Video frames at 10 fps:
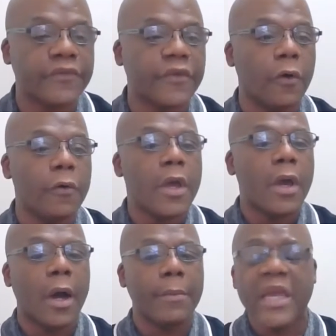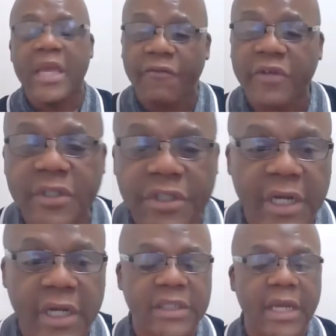So he gave us a
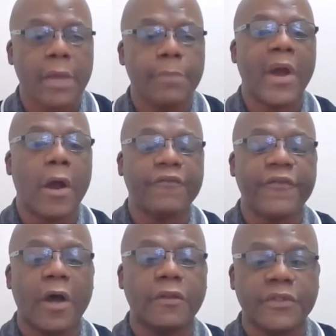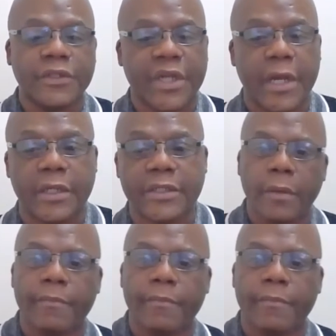chance. He gave Proud Fathers a chance.